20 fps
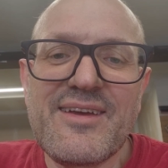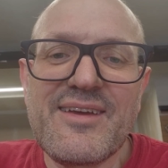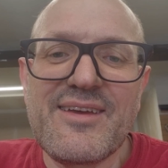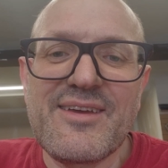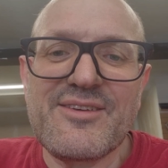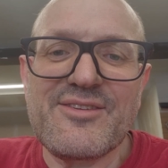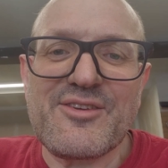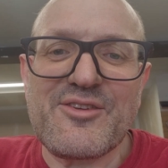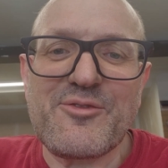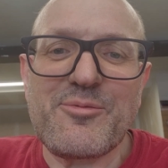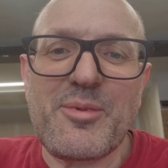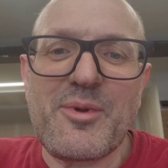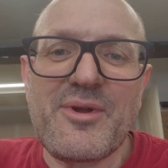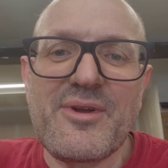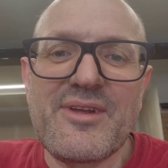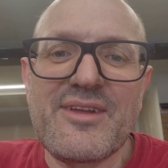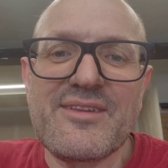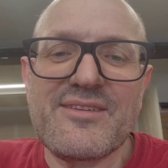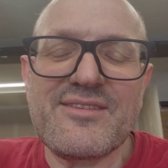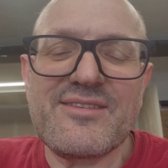
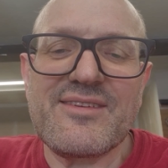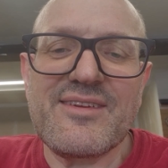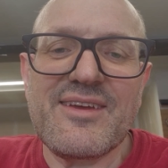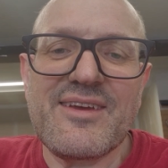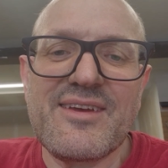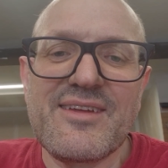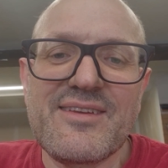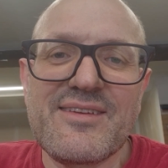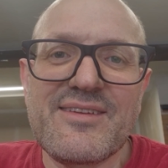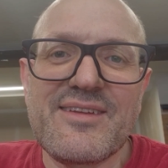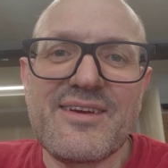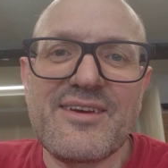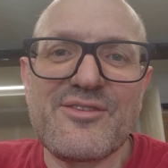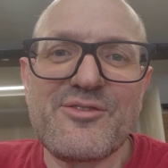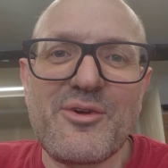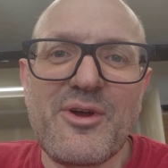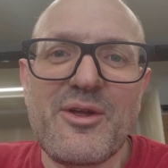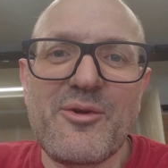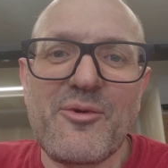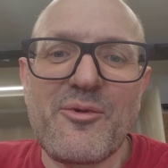experience, and
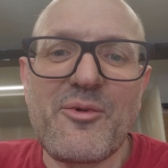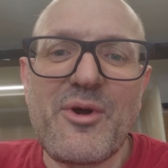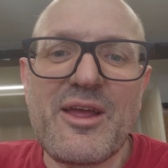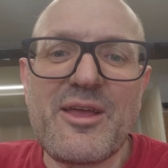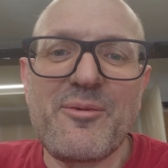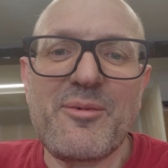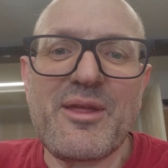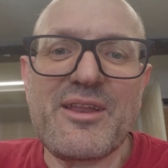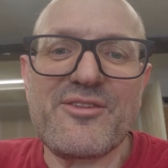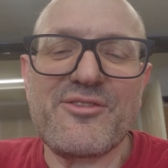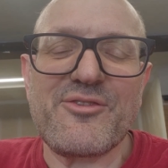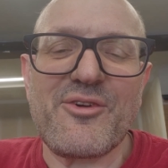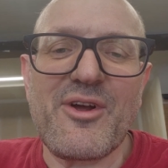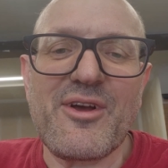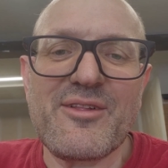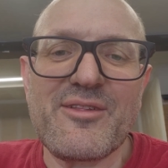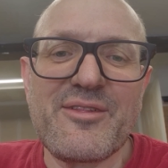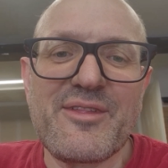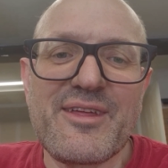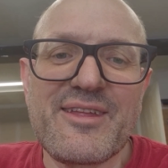so I recommend
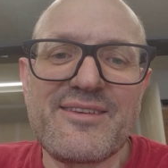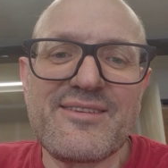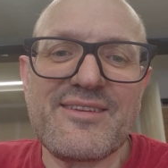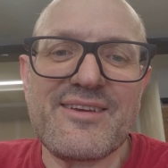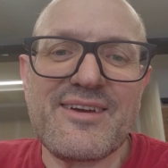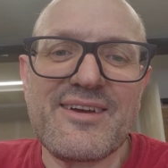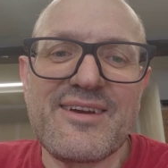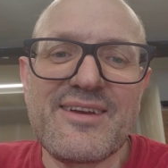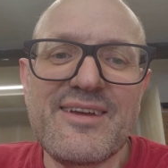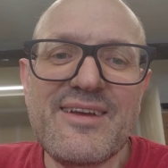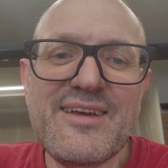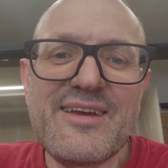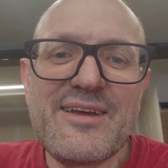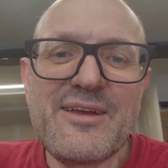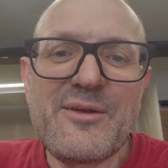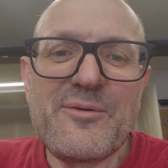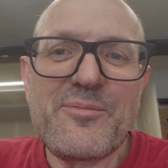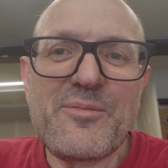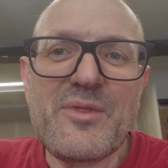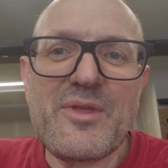strongly that
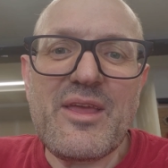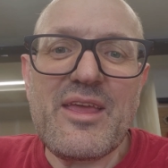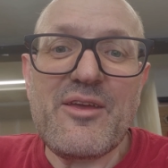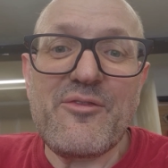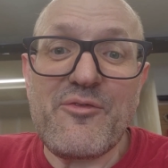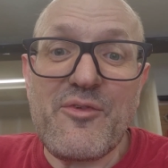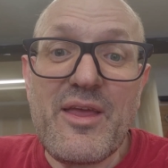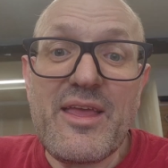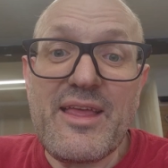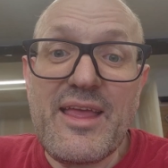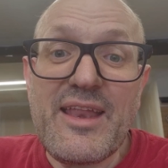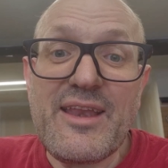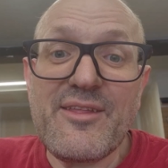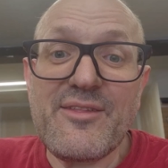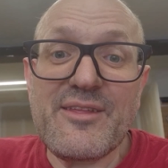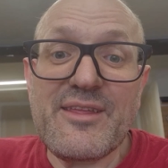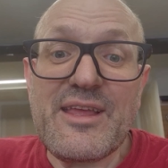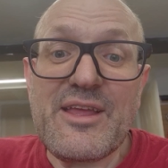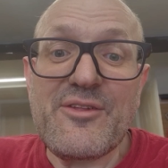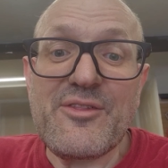if
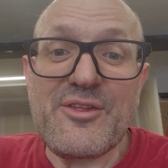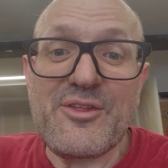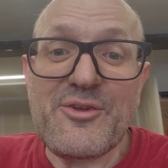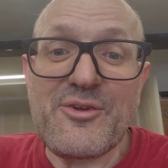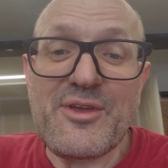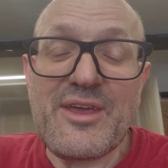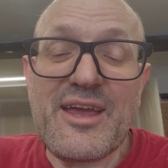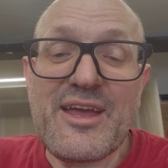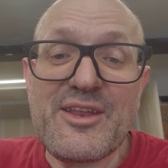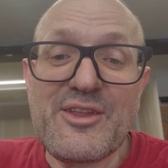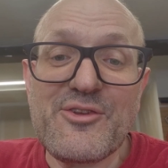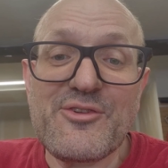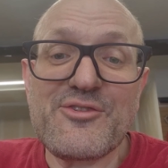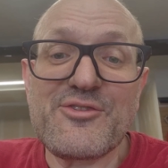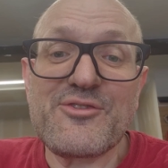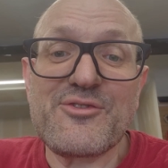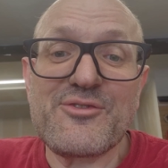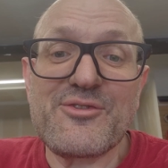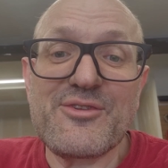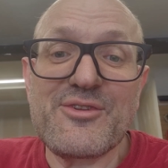any gear that you get,
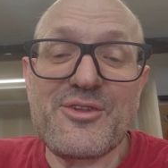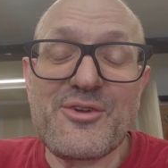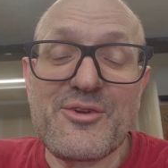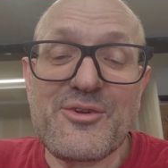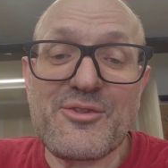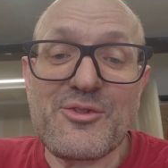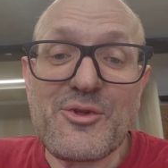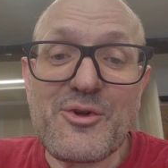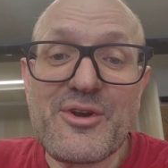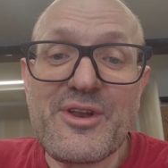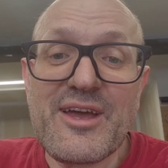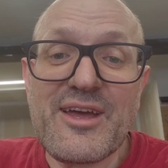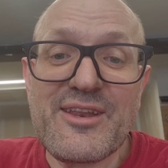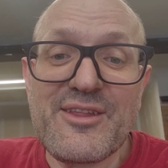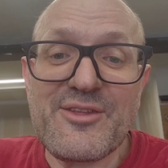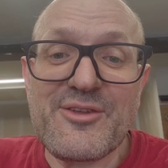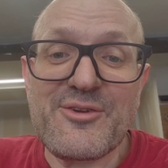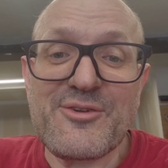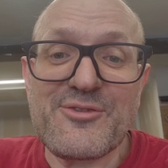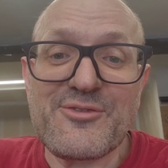you learn how
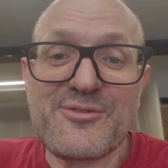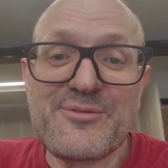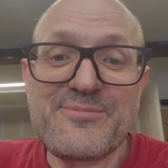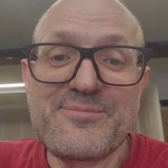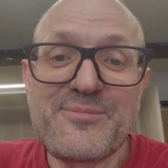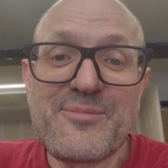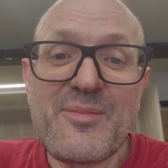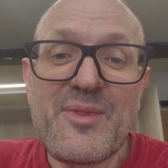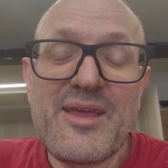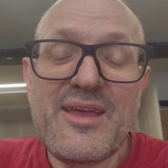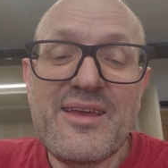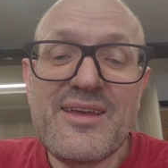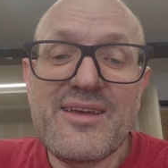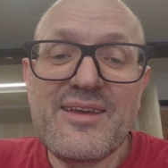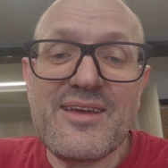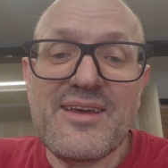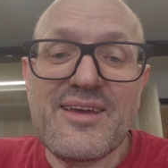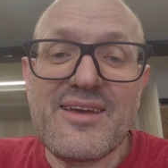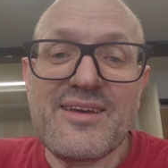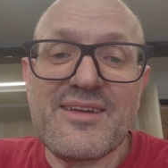to use,
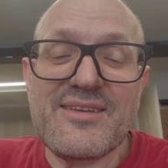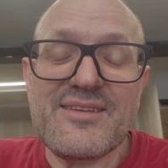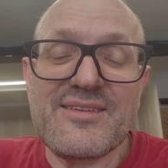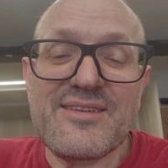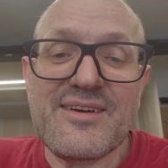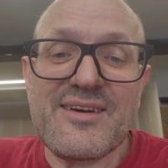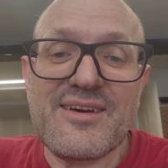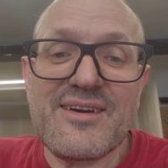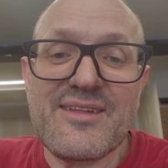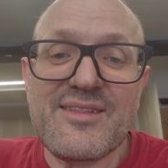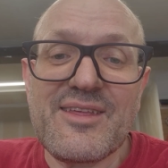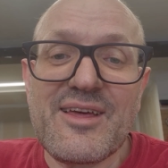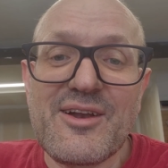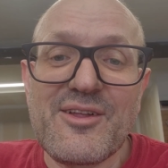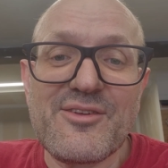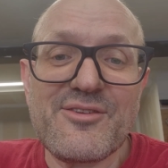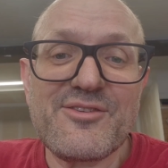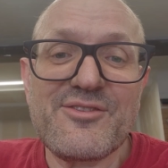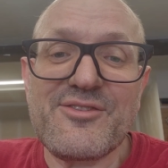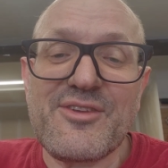and
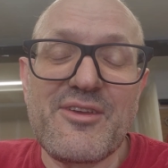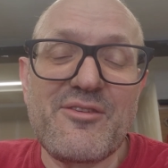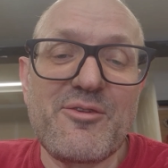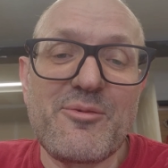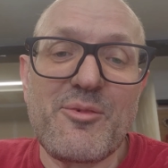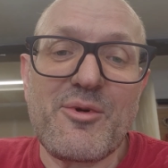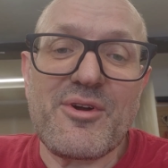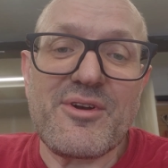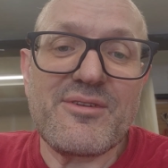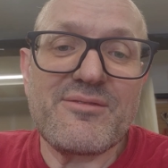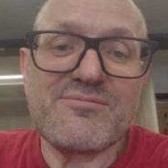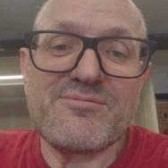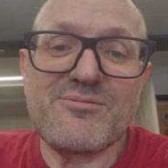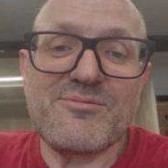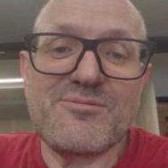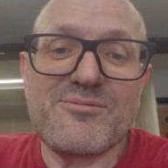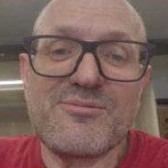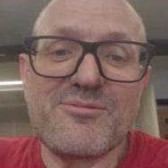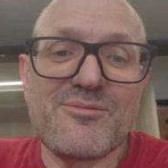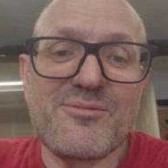that'll save you more
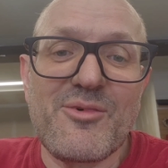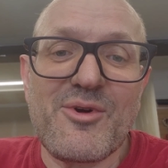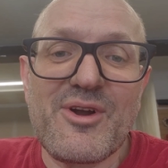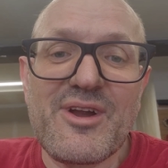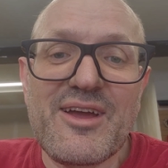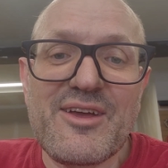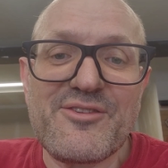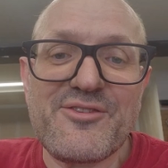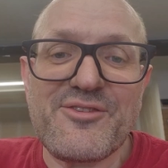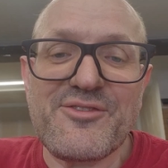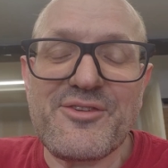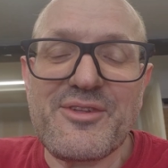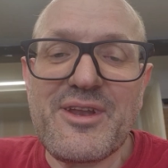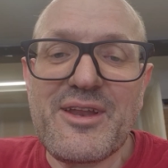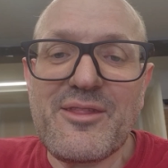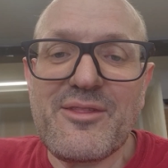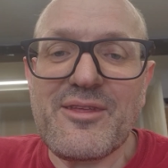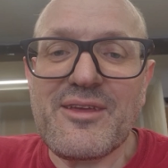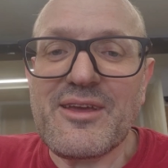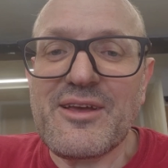hassles than
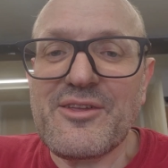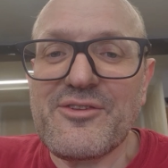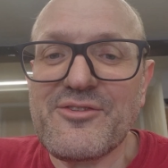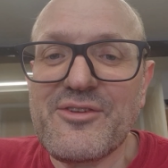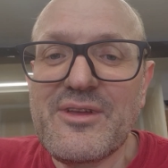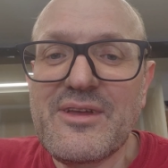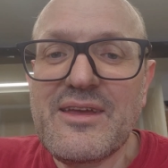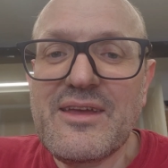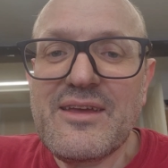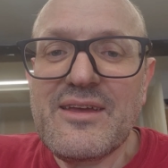anything else.